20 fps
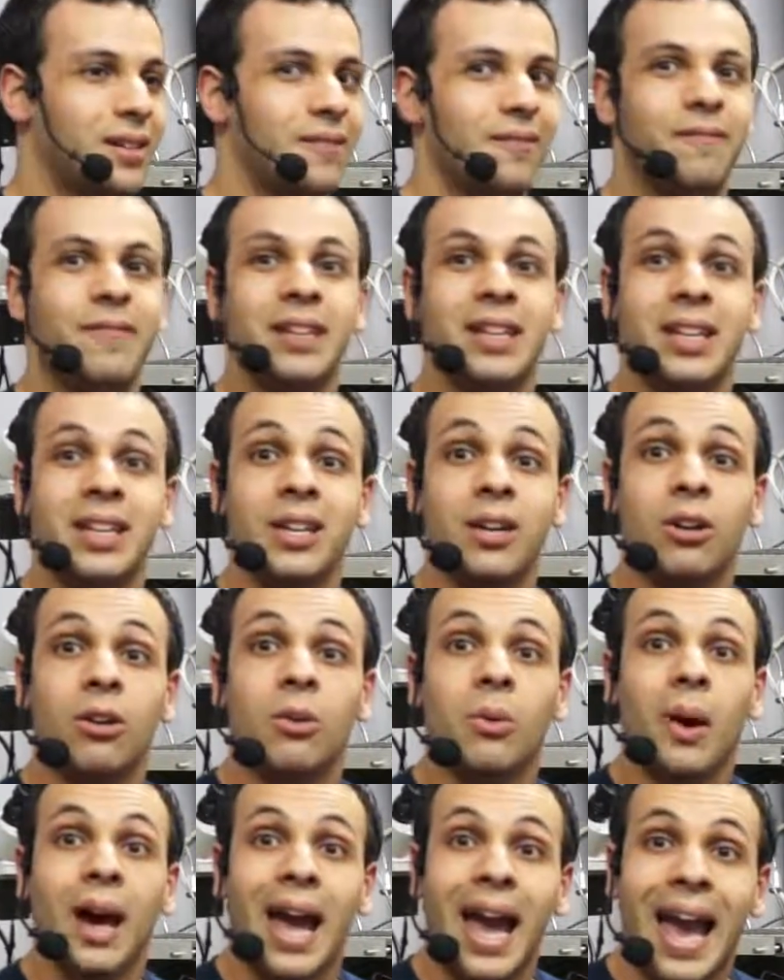
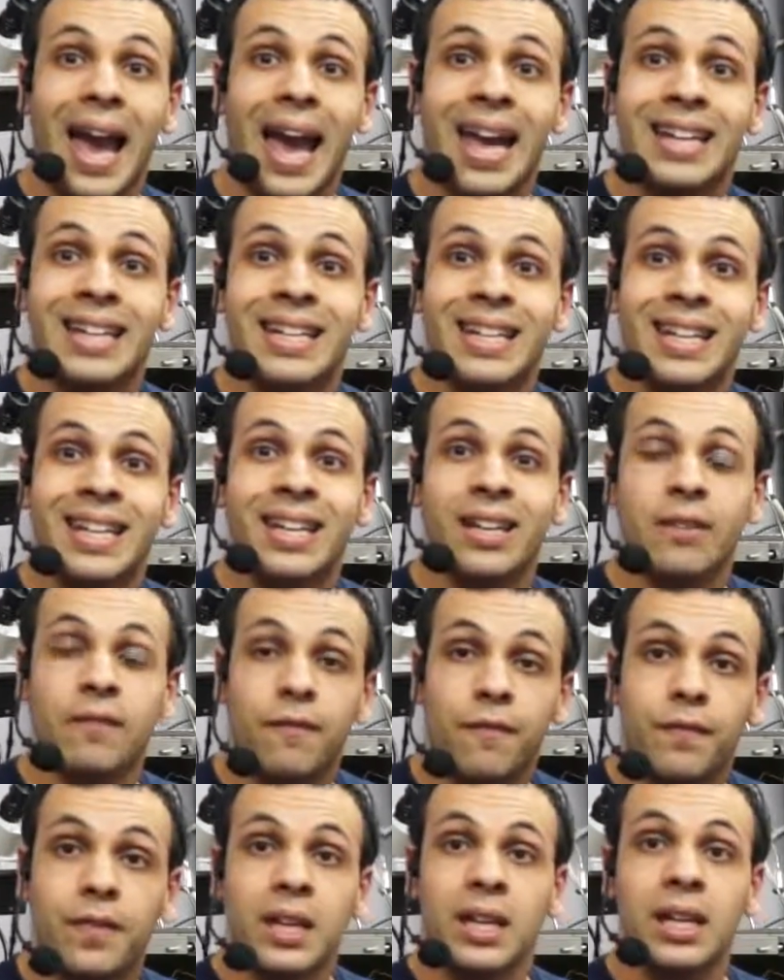video editing
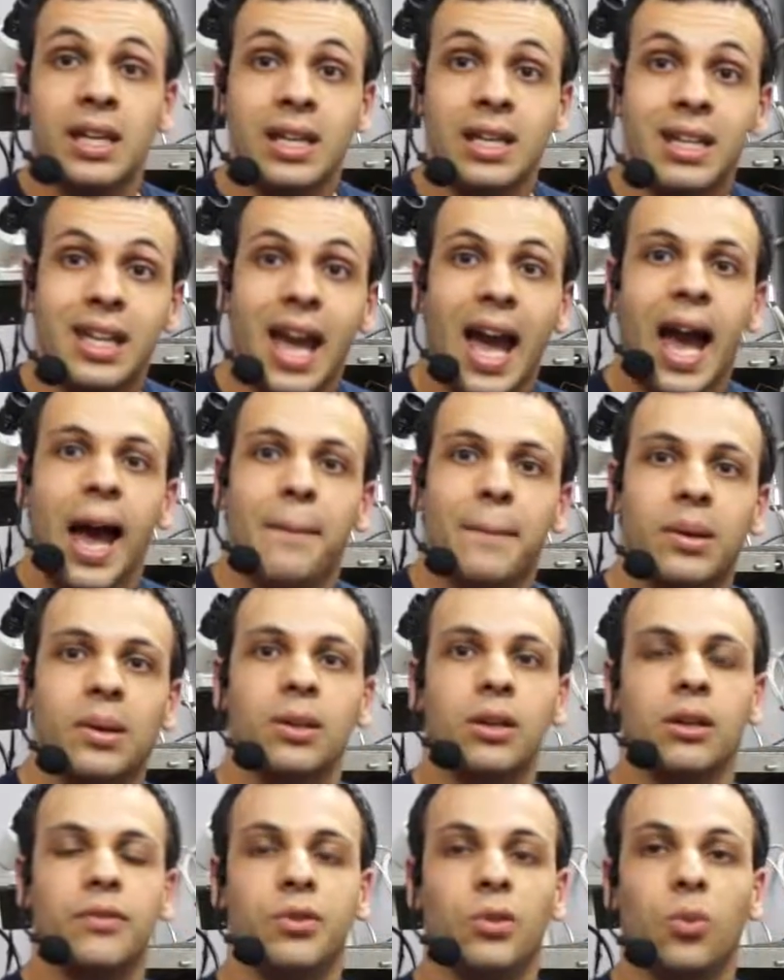fiend
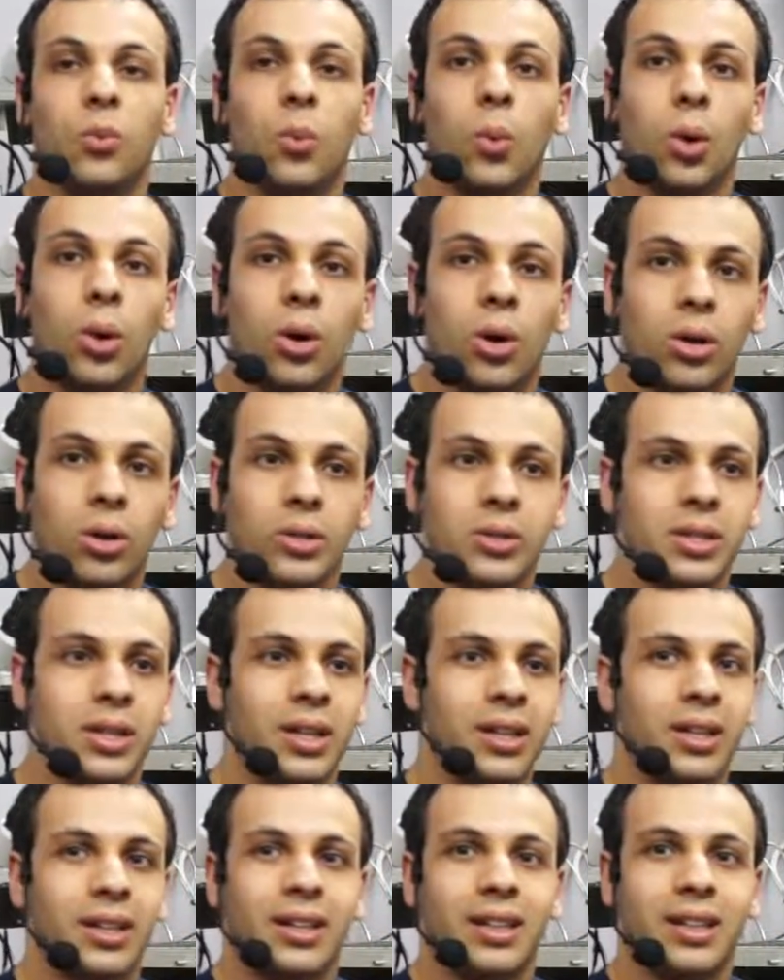capital of the world
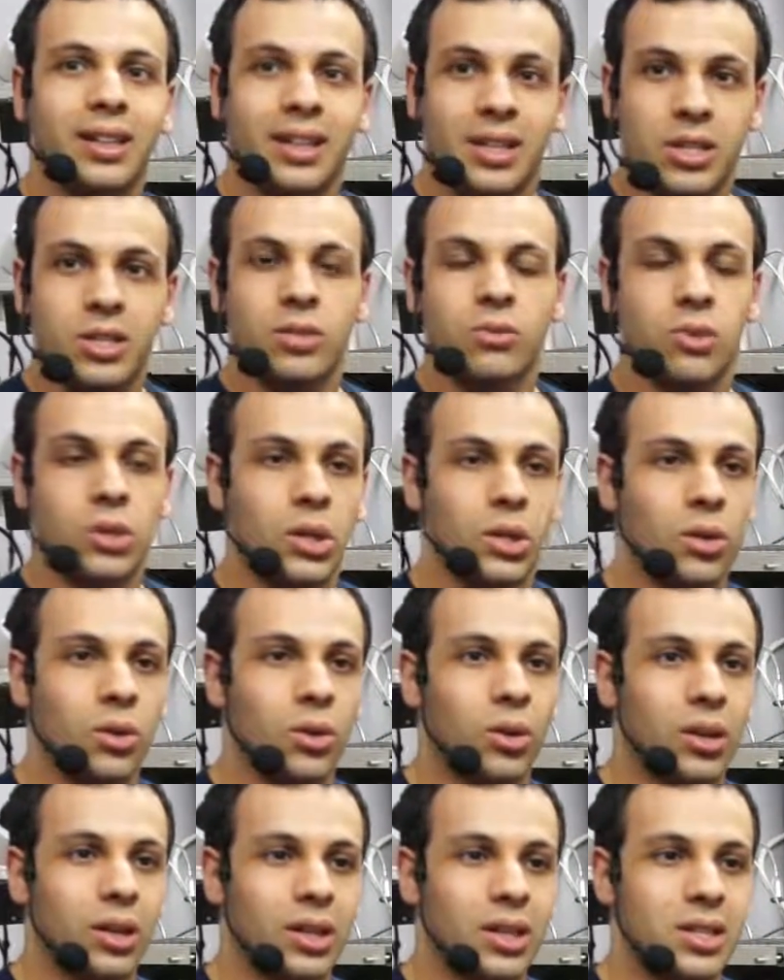that is New
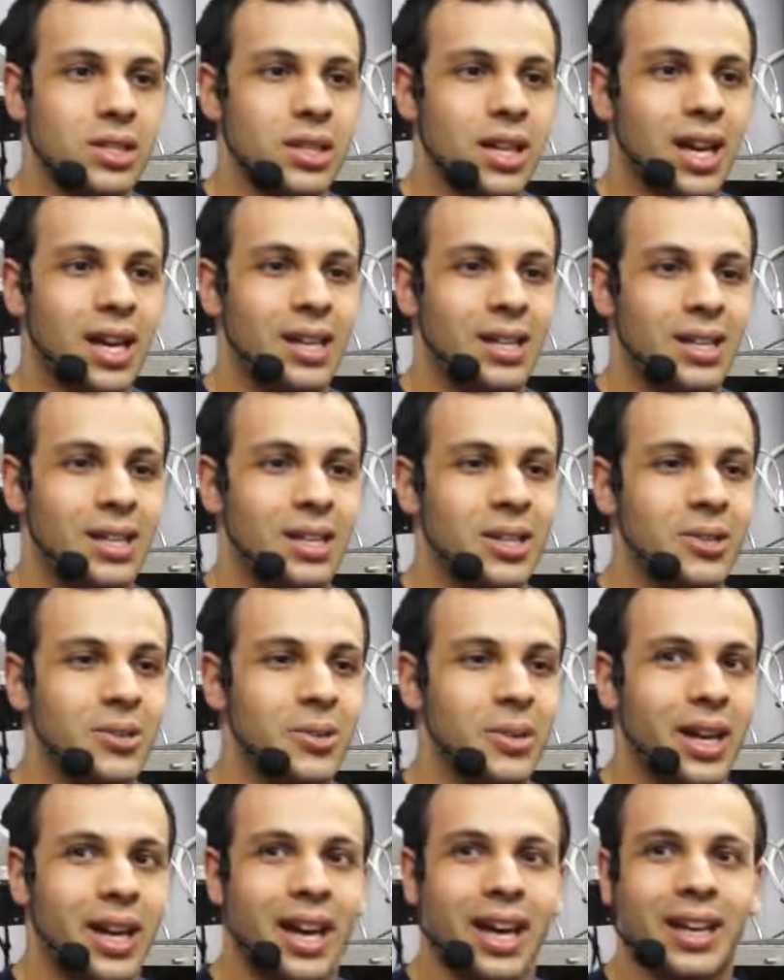York is that
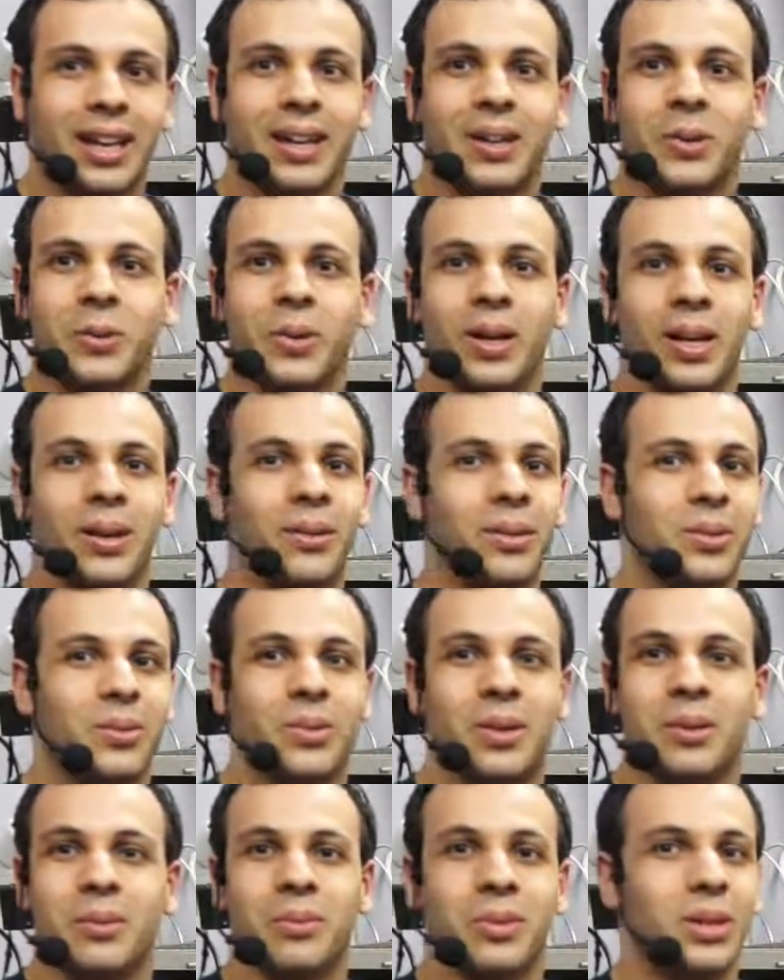you can't get away
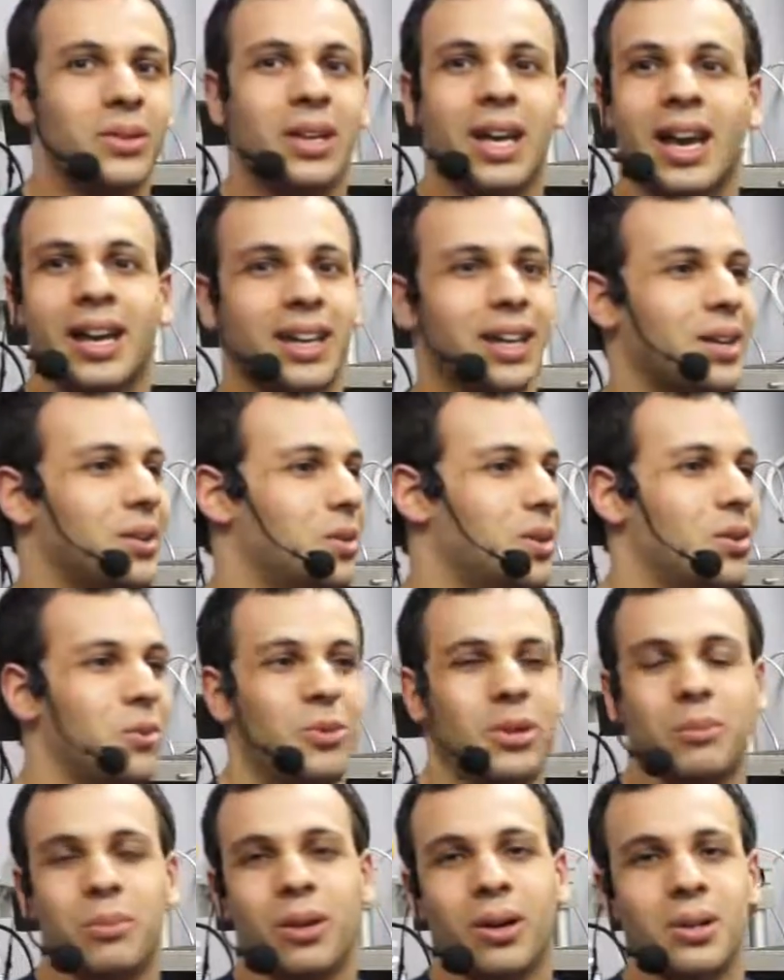with re- you can't get away
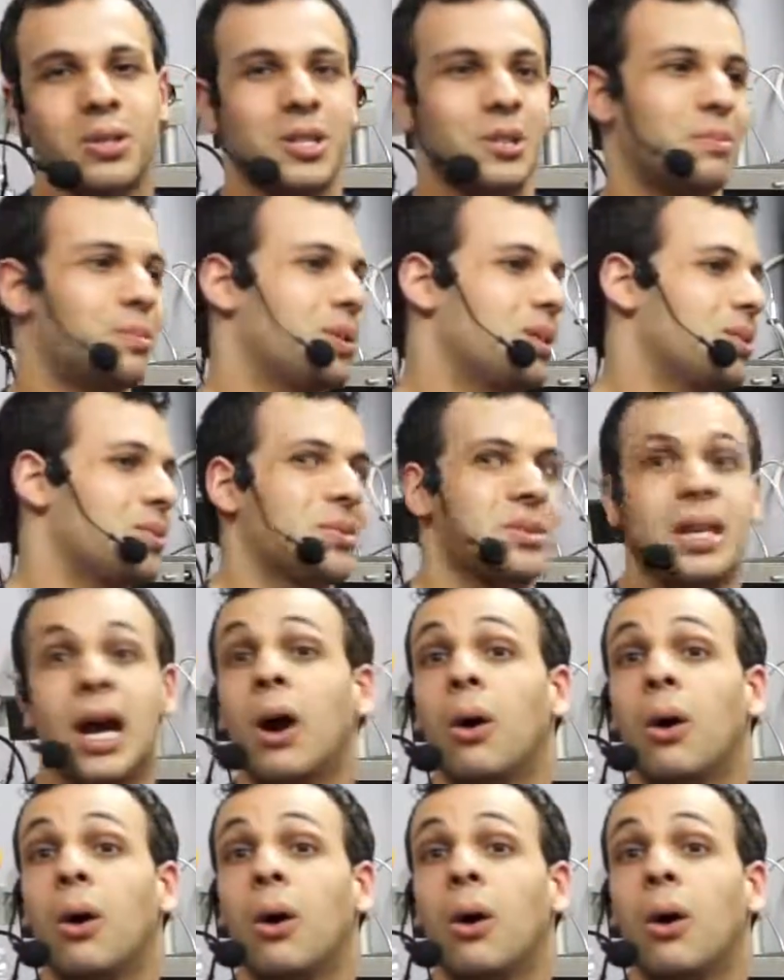with reball GPUs.